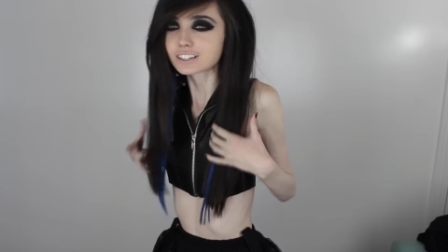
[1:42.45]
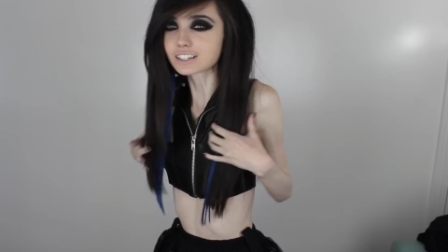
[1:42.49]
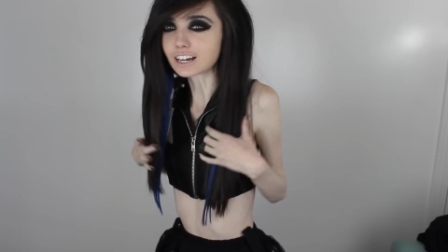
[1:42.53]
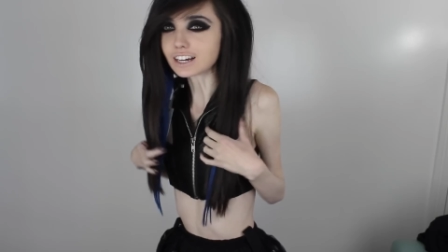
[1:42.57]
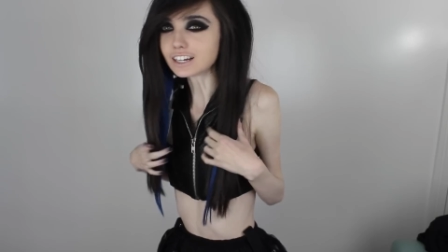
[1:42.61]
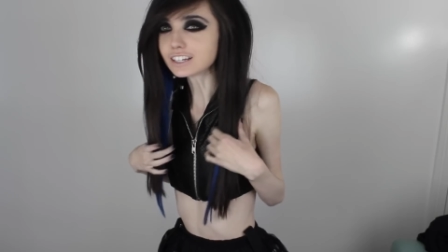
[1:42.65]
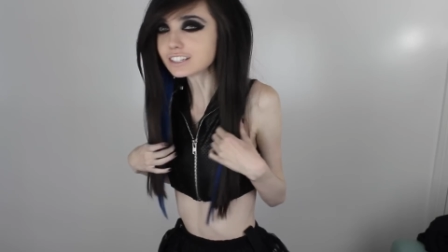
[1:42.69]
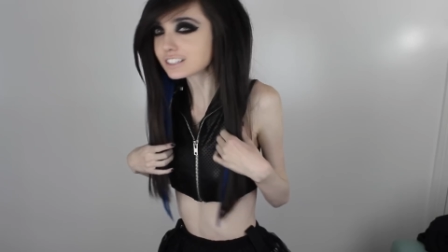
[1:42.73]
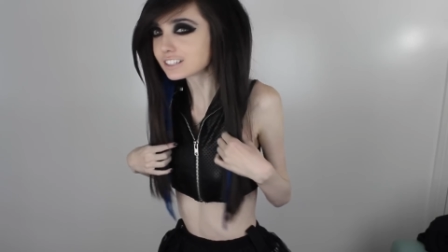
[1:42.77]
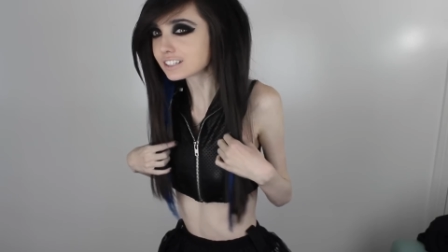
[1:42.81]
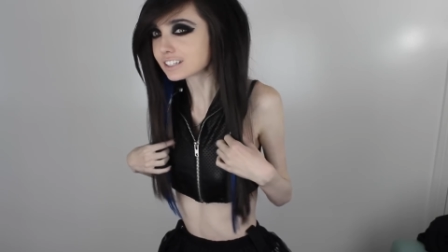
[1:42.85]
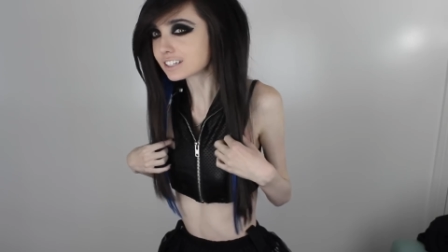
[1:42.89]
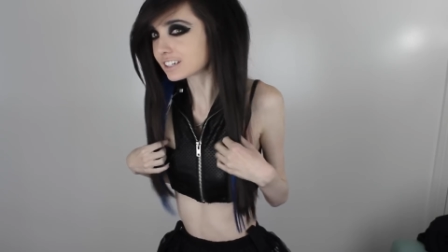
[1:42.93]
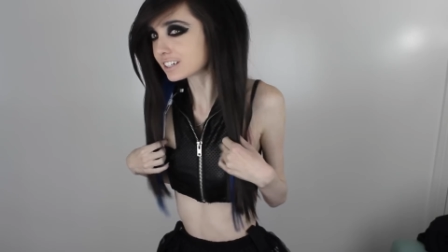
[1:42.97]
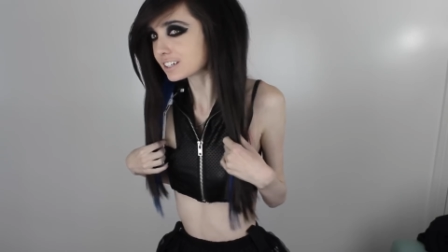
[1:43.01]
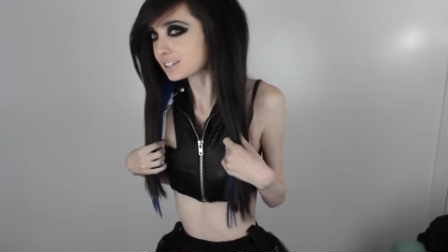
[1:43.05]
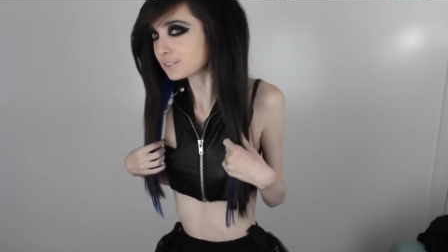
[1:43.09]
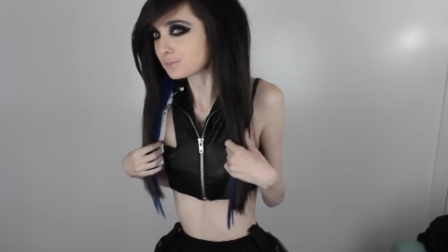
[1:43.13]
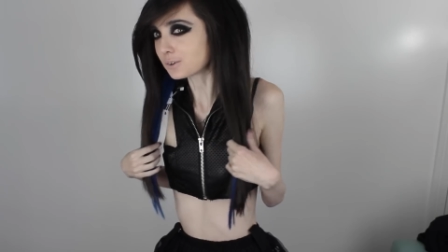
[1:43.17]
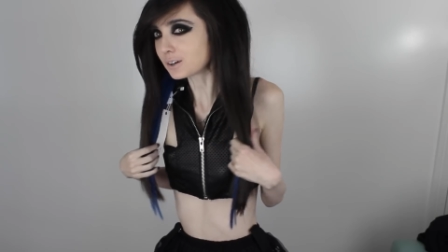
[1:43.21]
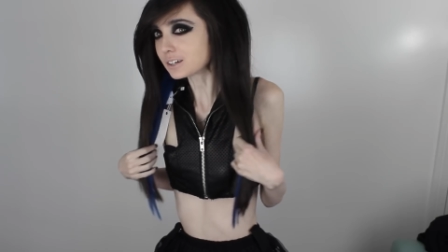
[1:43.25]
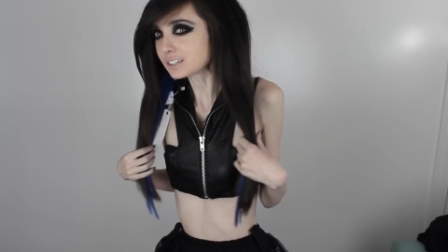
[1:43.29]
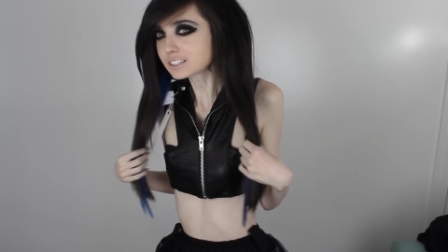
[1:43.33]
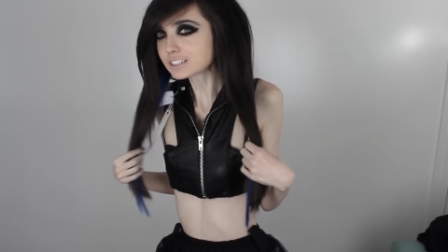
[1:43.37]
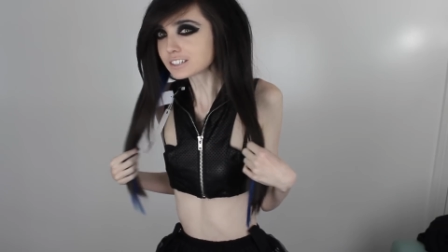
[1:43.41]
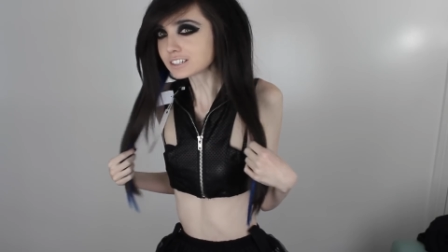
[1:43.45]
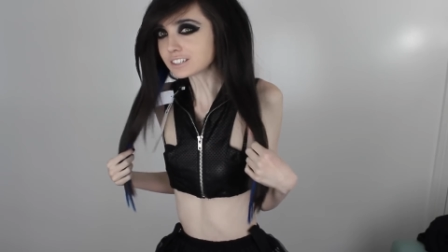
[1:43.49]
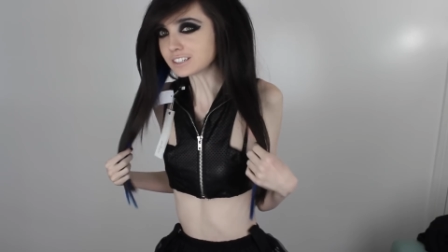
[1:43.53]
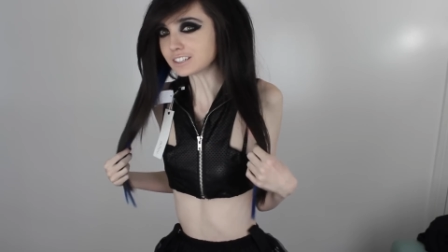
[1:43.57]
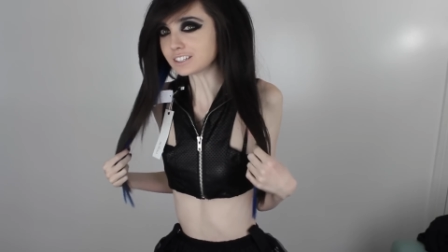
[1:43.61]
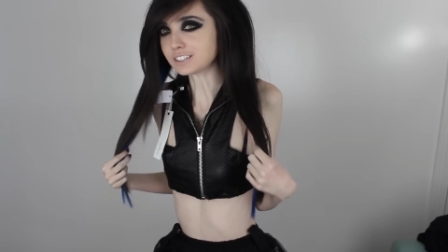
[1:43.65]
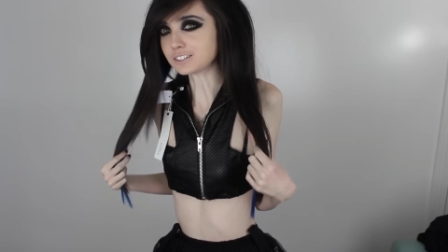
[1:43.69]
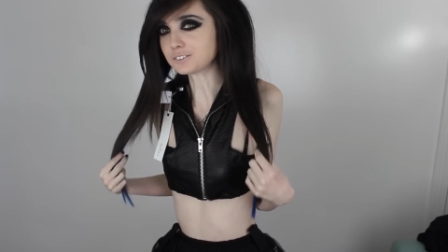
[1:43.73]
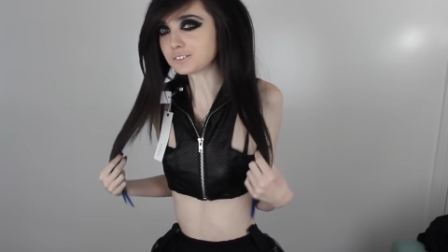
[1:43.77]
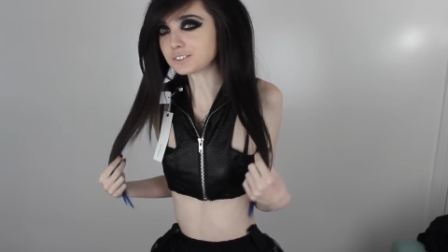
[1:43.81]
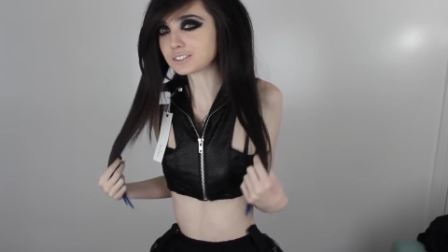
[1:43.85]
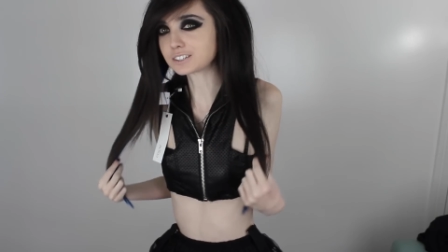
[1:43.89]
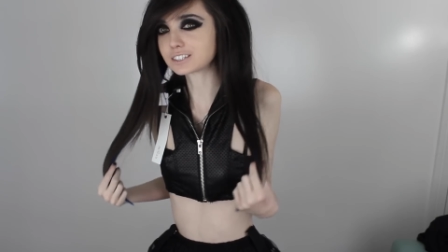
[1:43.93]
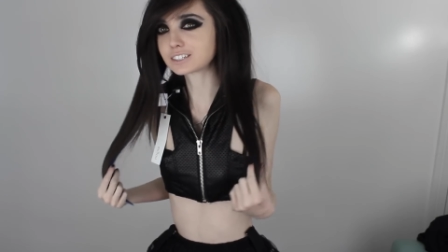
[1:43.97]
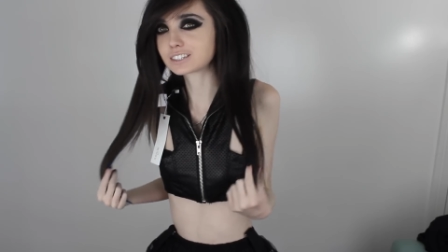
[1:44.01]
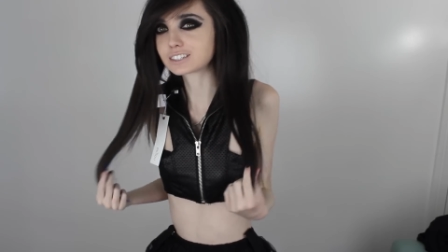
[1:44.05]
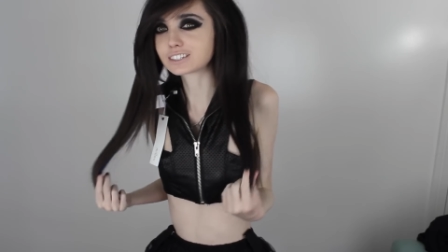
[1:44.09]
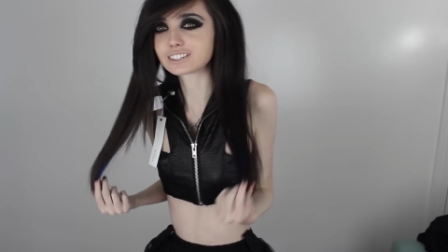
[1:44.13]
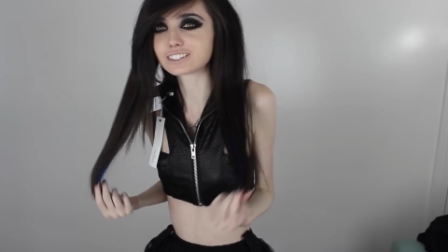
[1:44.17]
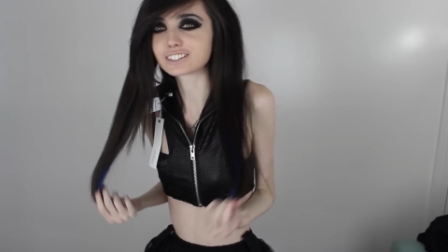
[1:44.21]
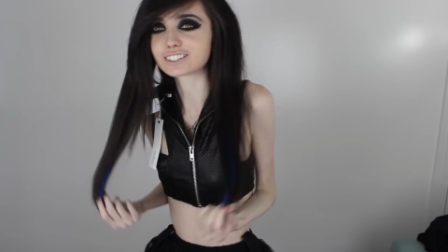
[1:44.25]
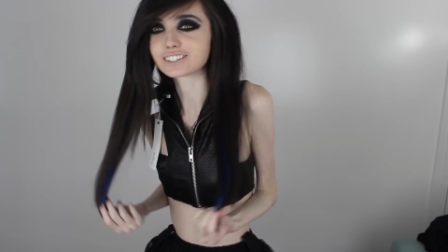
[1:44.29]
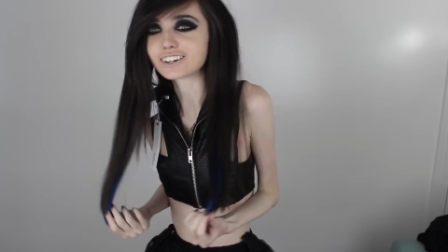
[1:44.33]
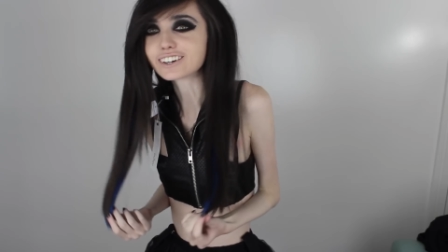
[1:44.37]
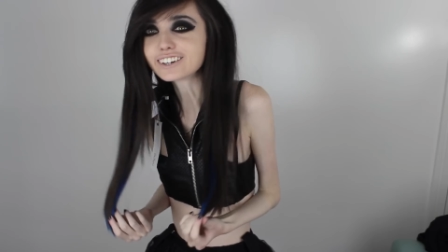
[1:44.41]
Guys, like it wasn't, it was
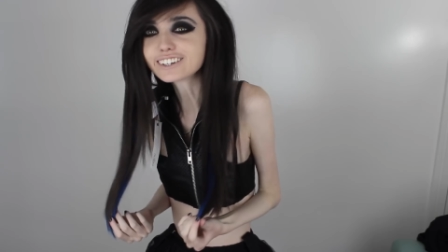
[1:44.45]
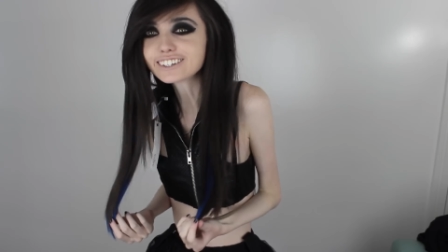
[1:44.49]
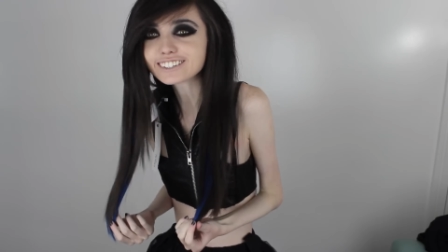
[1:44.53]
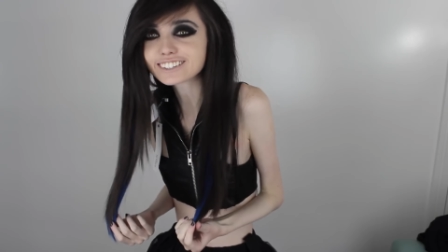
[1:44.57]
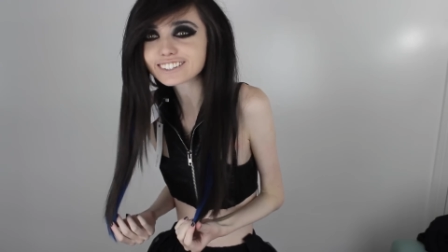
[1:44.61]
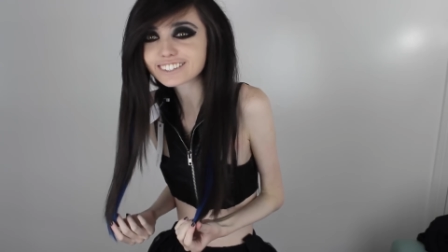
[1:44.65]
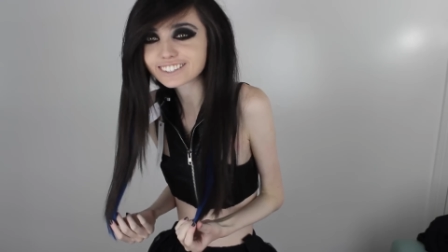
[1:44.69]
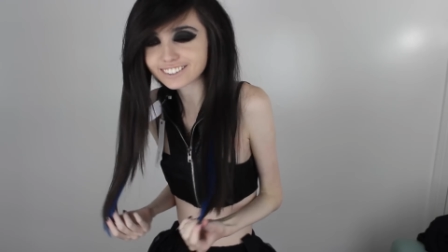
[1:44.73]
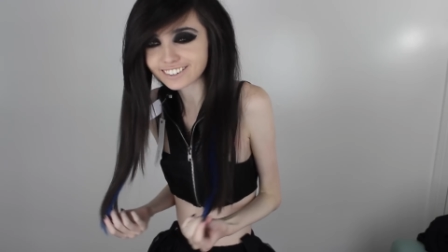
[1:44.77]
just a shirt.